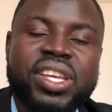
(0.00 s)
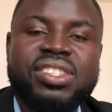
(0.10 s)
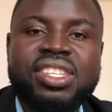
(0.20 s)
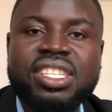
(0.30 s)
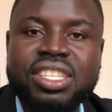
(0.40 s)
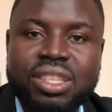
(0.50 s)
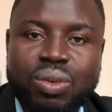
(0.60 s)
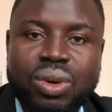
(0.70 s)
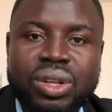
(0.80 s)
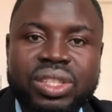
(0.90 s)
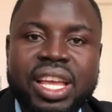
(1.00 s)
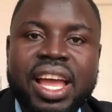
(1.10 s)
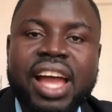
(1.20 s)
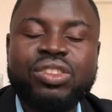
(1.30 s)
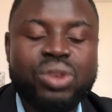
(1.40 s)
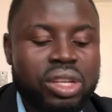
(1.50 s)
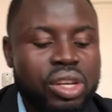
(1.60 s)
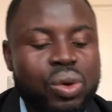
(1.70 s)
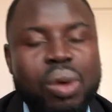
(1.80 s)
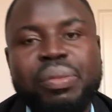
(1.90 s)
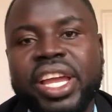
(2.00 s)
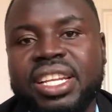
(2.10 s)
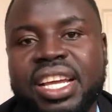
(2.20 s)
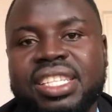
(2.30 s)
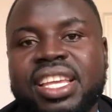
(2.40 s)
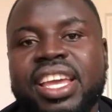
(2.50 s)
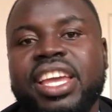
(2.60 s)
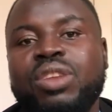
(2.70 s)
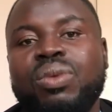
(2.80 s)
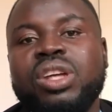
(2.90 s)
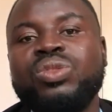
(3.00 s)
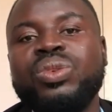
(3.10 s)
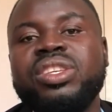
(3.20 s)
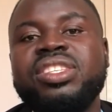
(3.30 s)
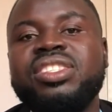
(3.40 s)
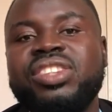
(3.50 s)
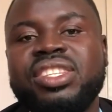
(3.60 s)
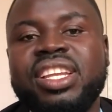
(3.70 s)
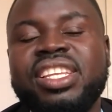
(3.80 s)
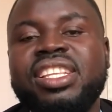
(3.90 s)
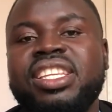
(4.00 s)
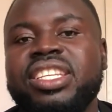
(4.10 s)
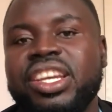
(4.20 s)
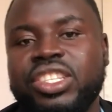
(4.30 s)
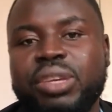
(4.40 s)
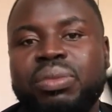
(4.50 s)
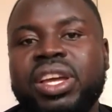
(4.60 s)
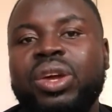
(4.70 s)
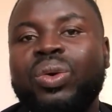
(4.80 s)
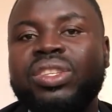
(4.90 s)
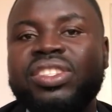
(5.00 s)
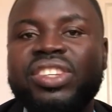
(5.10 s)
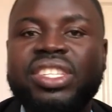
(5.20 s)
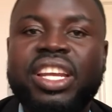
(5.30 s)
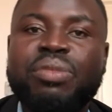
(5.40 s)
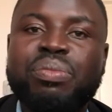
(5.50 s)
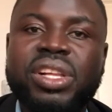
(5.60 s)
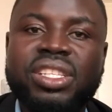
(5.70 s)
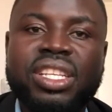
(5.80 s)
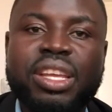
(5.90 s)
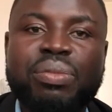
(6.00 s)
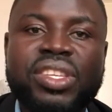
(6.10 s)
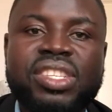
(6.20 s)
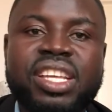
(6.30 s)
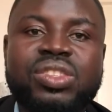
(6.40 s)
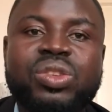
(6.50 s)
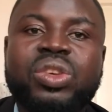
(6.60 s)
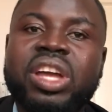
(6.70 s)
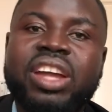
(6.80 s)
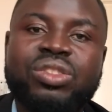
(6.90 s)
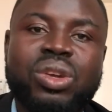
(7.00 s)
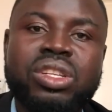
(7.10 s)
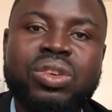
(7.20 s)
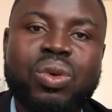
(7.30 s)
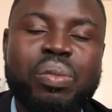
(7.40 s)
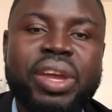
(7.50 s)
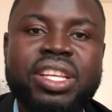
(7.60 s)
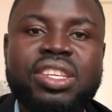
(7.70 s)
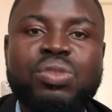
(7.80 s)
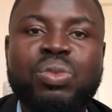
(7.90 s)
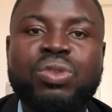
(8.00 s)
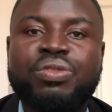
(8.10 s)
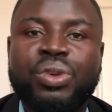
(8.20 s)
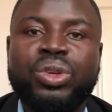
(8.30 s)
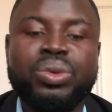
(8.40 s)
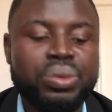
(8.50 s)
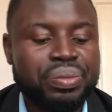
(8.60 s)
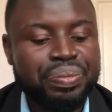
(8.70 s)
Person in the World. I strongly recommend that anyone who is interested in leadership, who is interested in building a business, I strongly recommend this book for you.